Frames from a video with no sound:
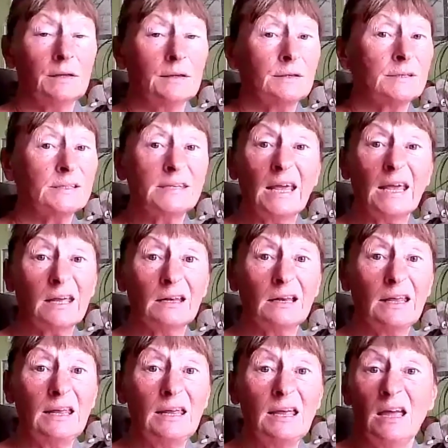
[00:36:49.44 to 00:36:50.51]

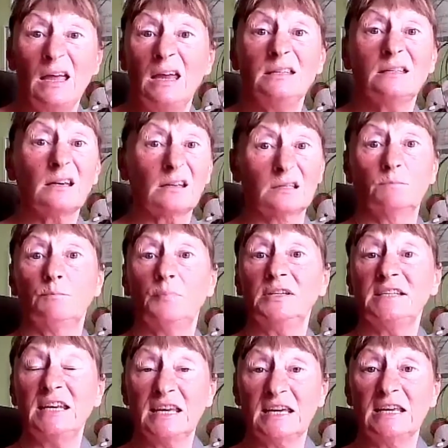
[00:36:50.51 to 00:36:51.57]
Secondly, he doesn't
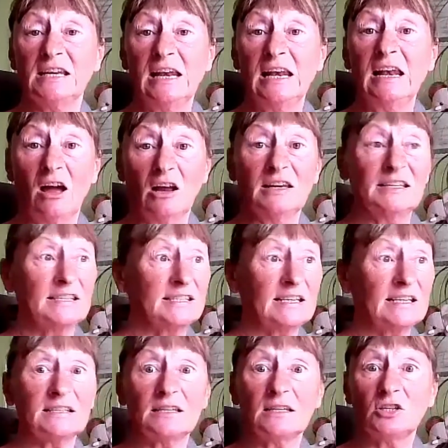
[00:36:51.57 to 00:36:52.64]
particularly like to
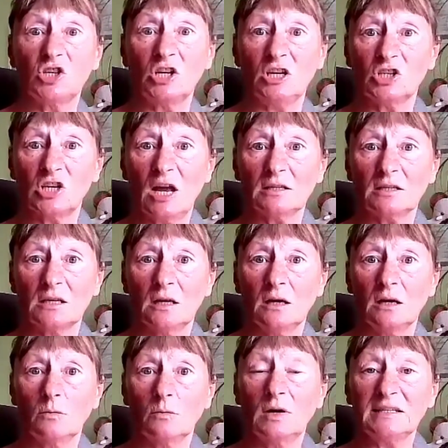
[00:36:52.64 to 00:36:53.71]
stand and chit chat
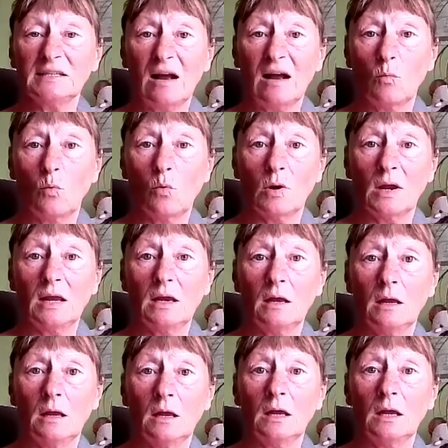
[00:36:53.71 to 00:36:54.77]
when he's out walking.
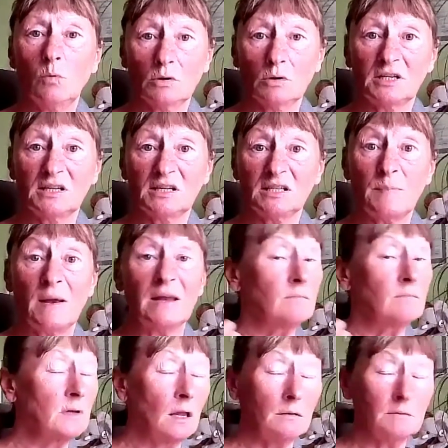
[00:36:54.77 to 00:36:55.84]
He wanted to
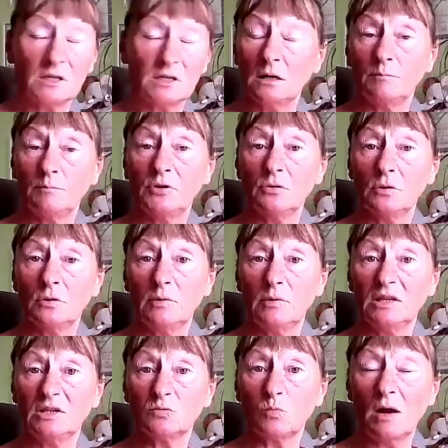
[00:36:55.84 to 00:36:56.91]
spend time purely with
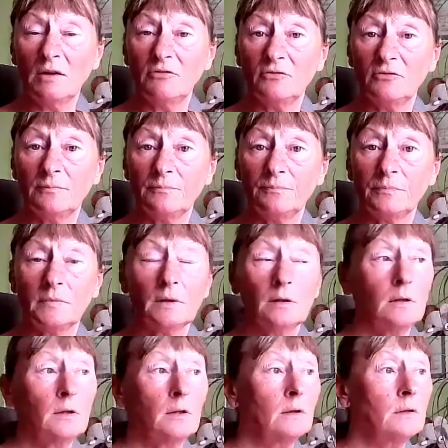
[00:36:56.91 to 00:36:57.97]
his wife.
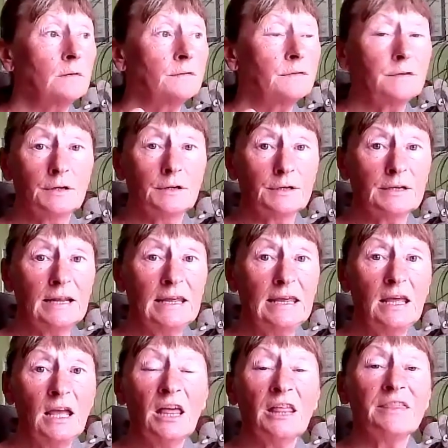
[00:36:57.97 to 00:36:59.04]

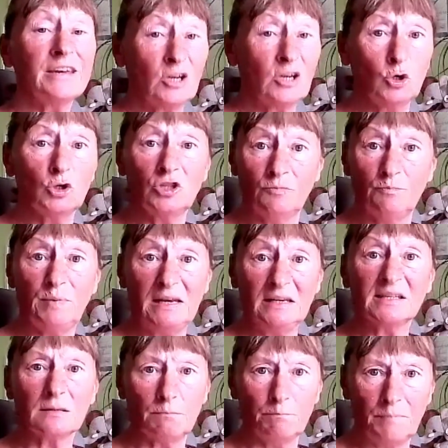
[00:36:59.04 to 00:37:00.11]
Thirdly, there could have been
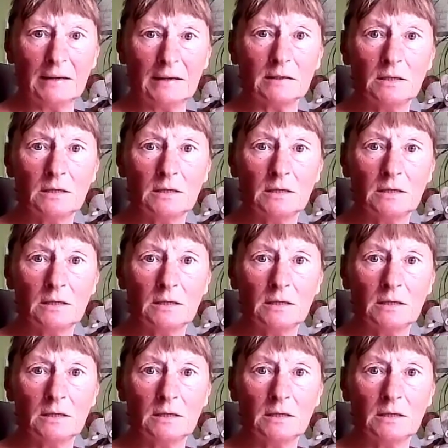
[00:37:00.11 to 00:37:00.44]
some bad